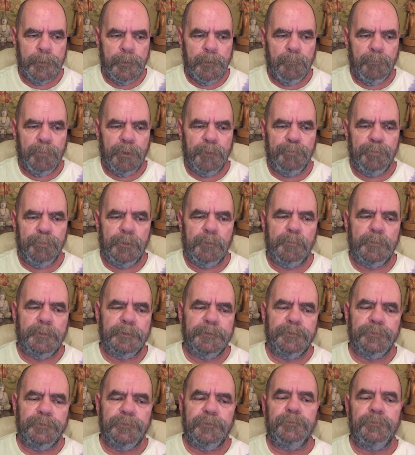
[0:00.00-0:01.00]
By
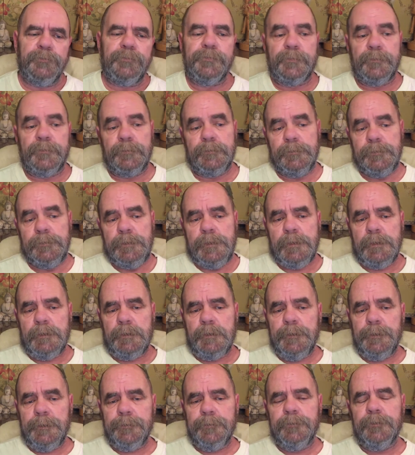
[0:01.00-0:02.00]
publishing this
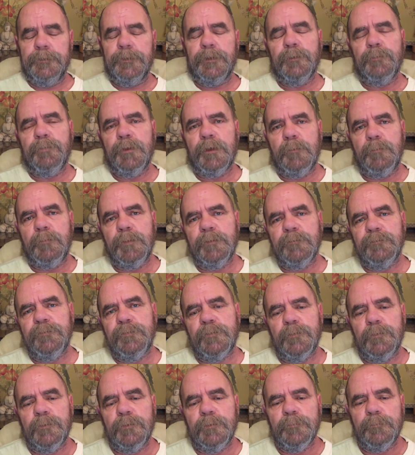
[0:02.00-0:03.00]
letter in a public
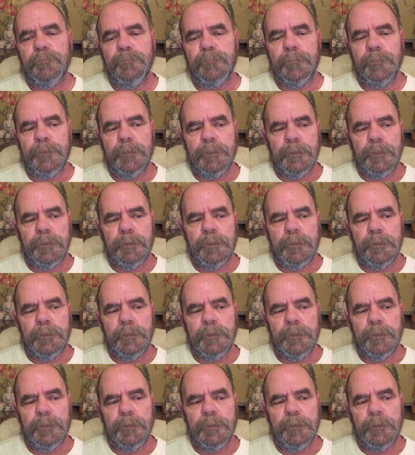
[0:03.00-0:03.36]
forum,